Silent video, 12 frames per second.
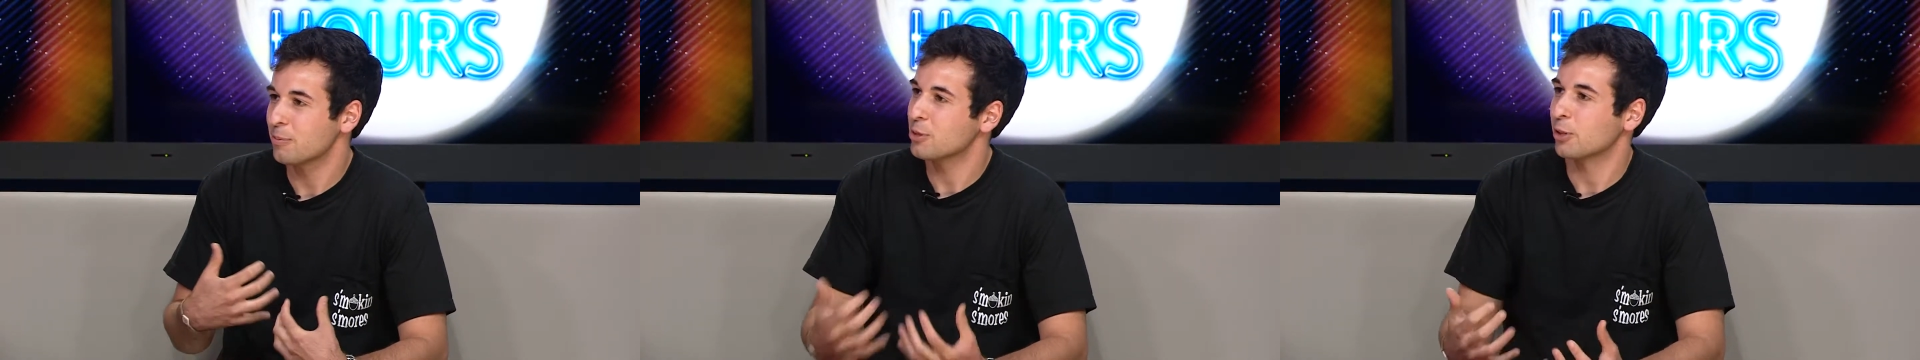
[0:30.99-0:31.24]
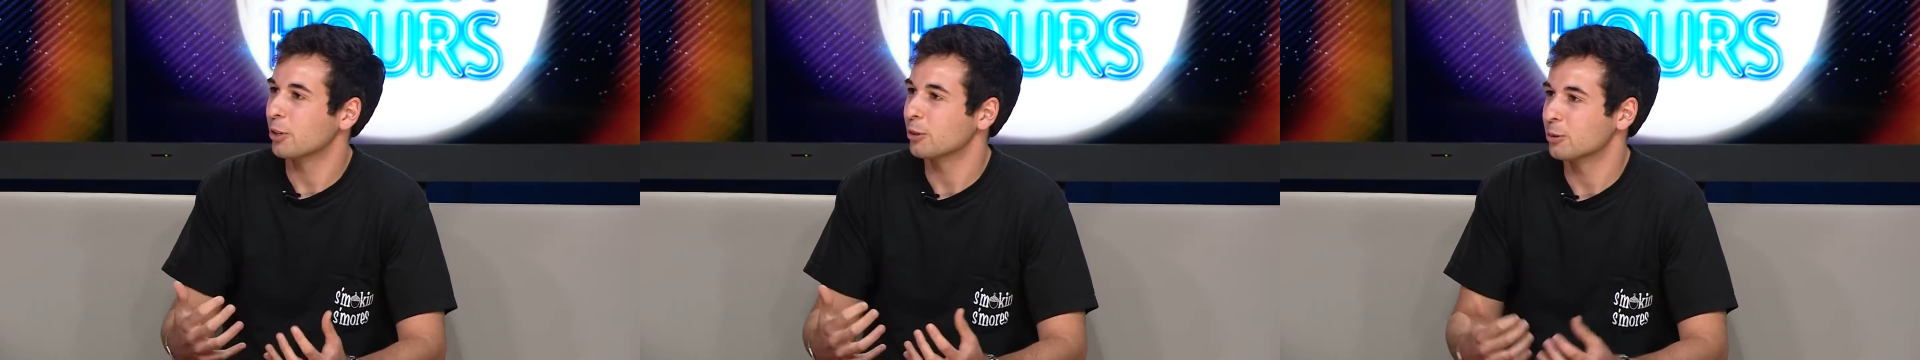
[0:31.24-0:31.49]

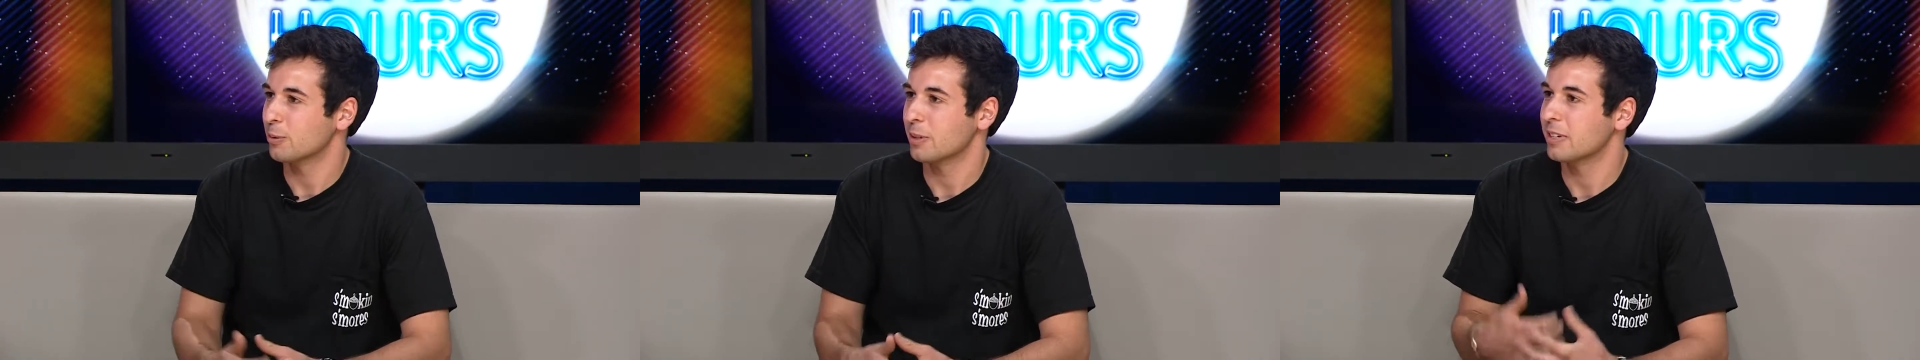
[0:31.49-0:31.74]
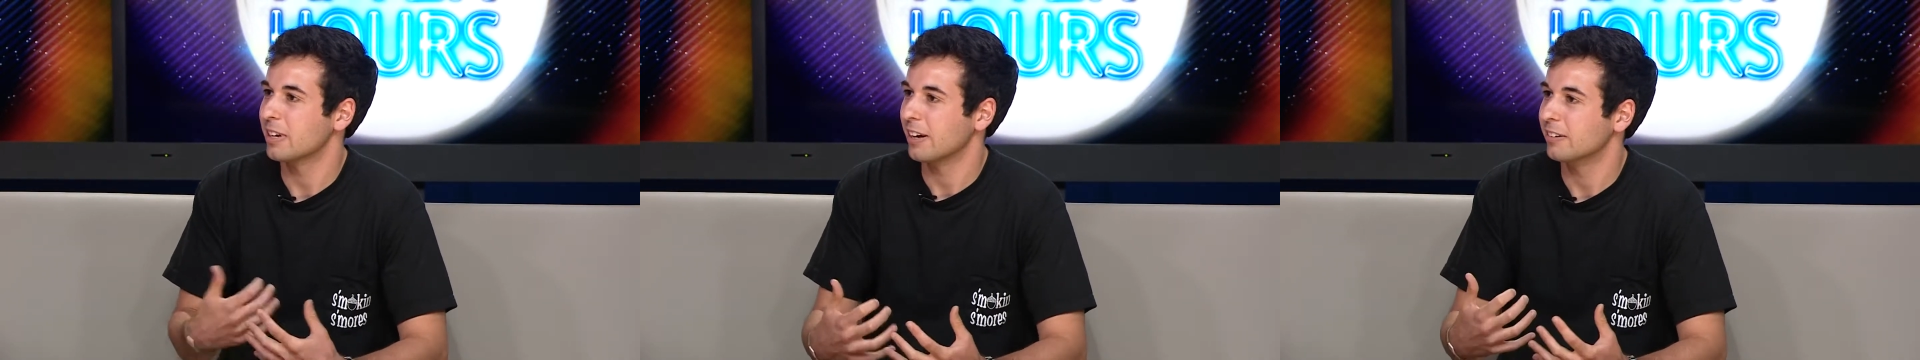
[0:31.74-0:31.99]
struggles with
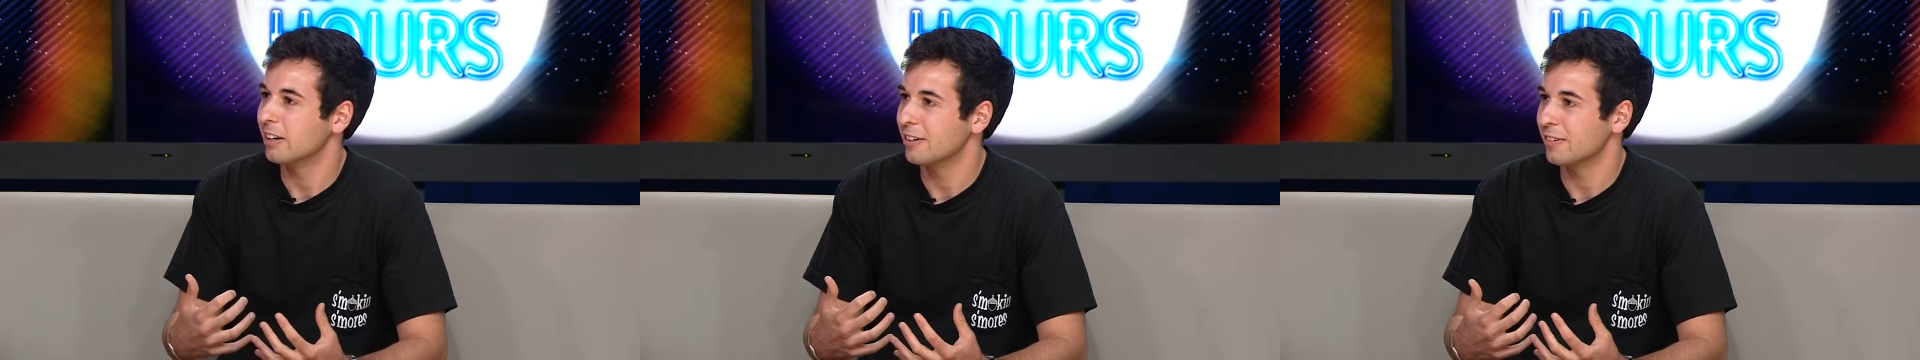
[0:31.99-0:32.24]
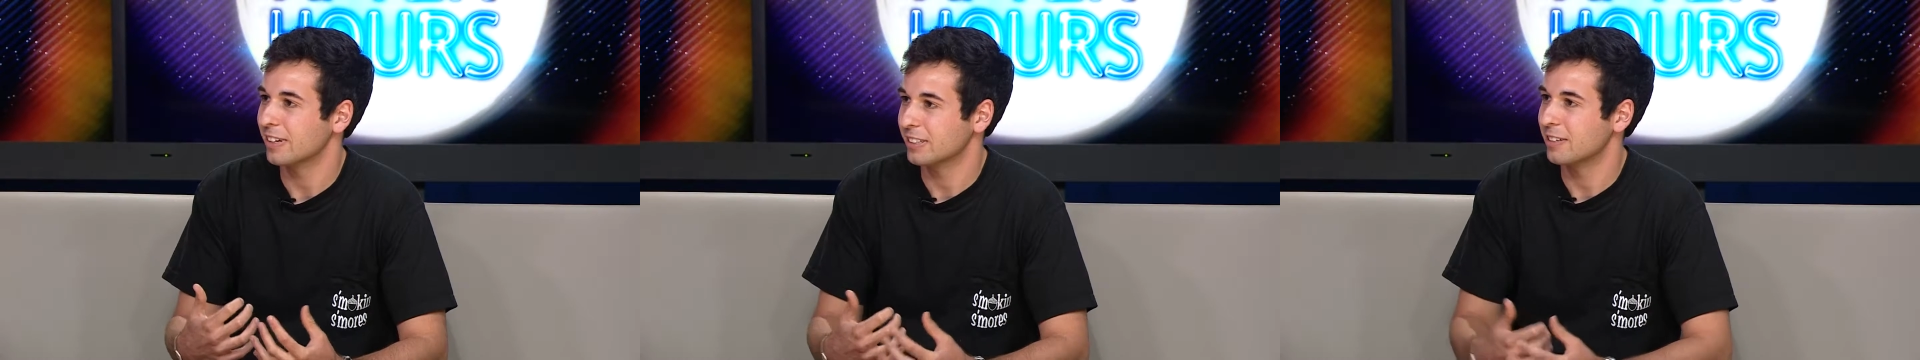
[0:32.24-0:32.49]
nightlife
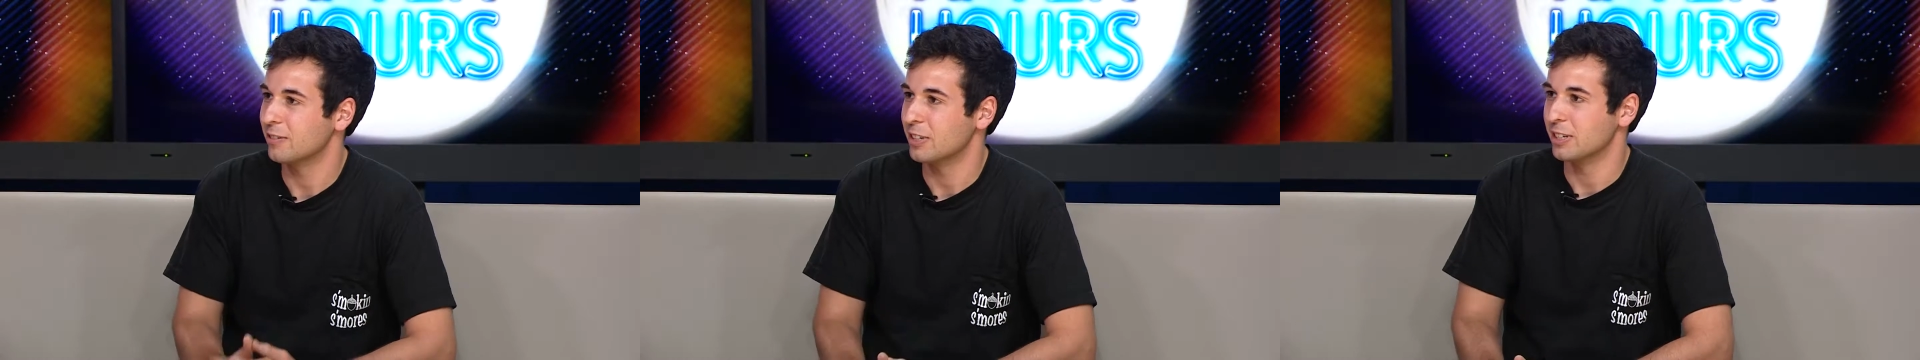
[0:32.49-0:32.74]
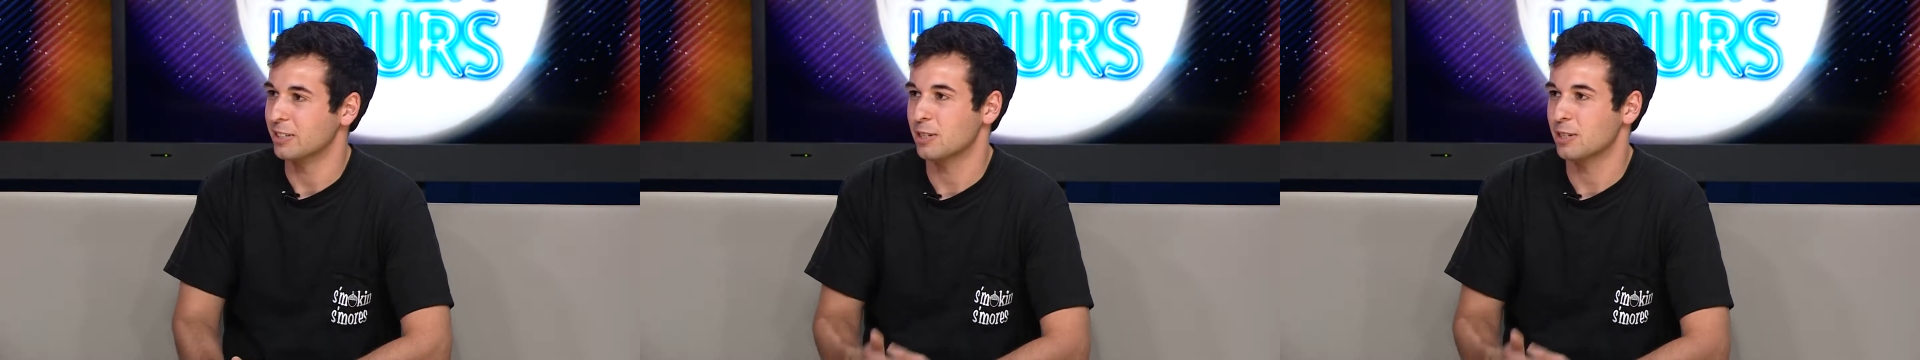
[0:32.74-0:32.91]
activities,